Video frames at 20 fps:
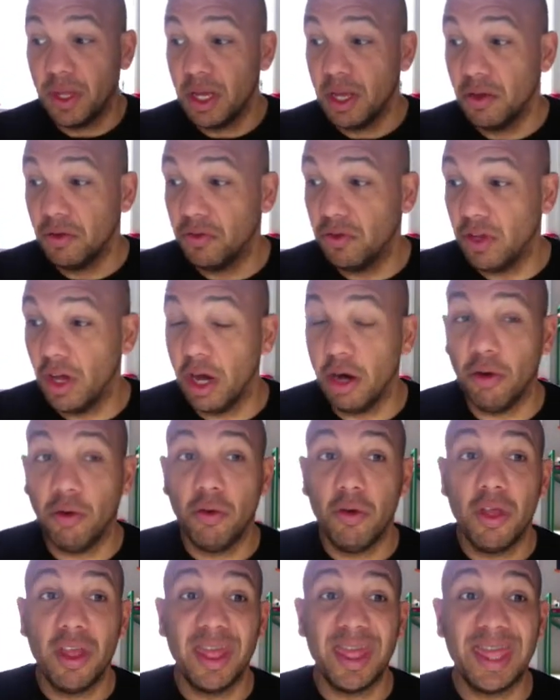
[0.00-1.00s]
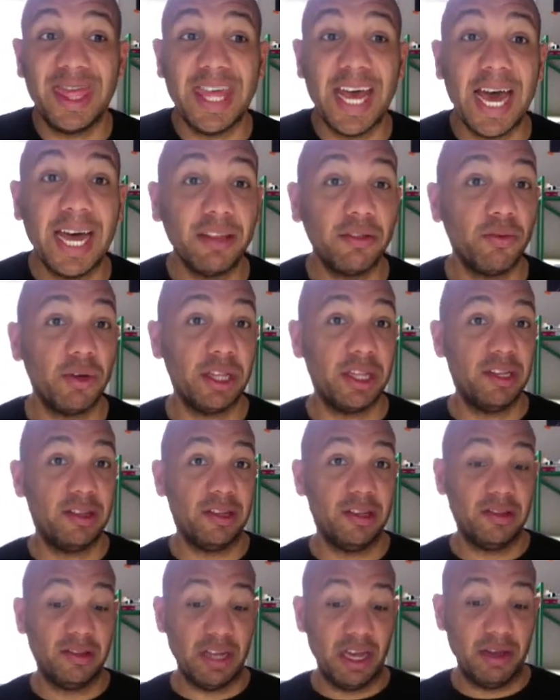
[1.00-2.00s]
So that's what this
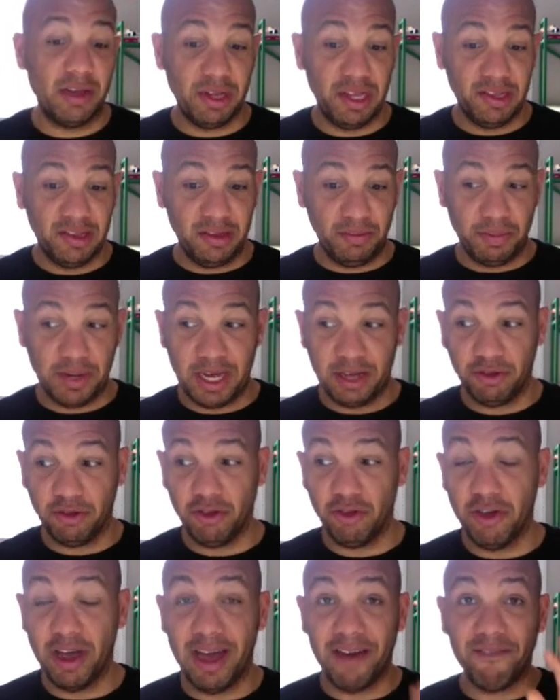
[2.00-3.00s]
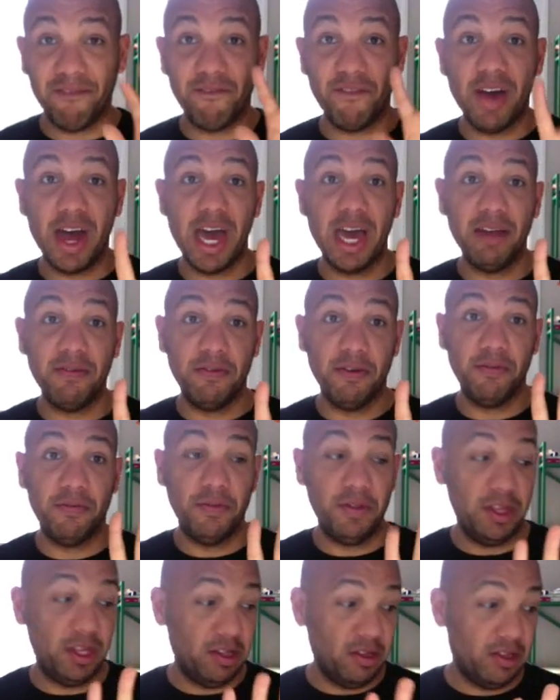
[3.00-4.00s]
assignment is about. So you have 5
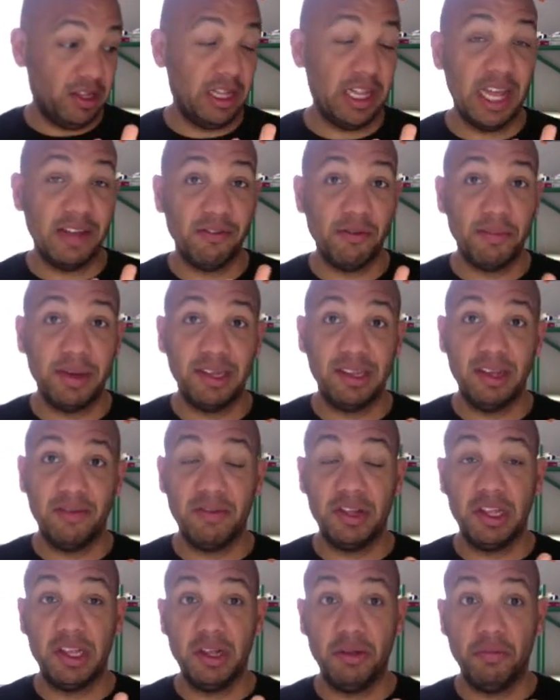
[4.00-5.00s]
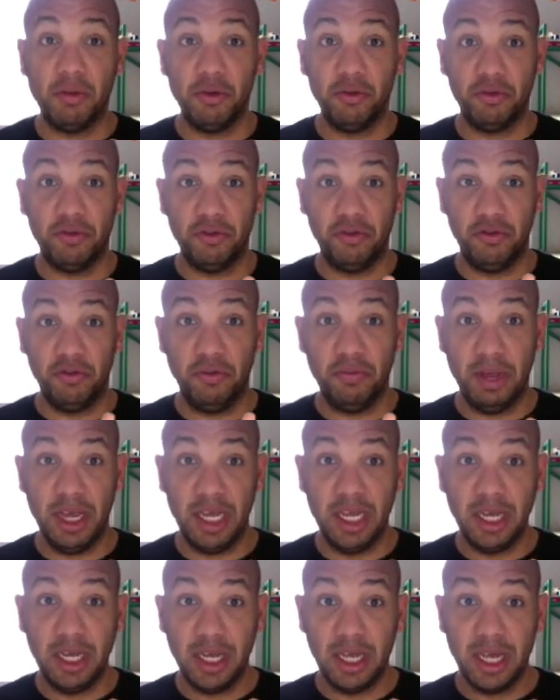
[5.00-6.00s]
of these 11 by 17 posters to
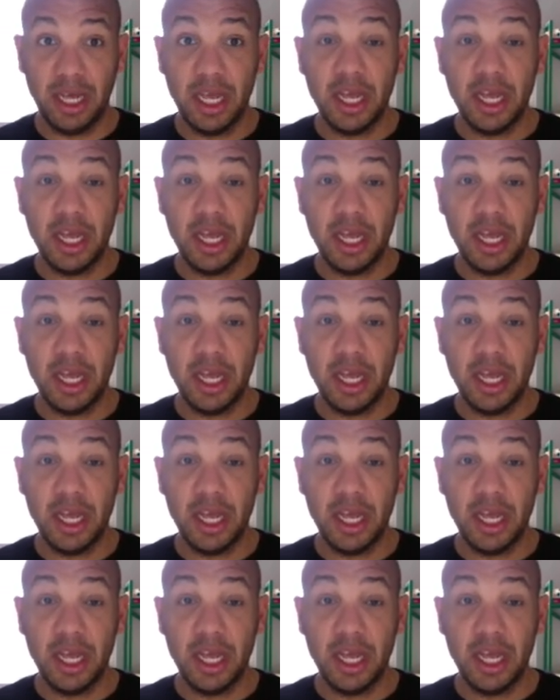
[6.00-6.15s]
make.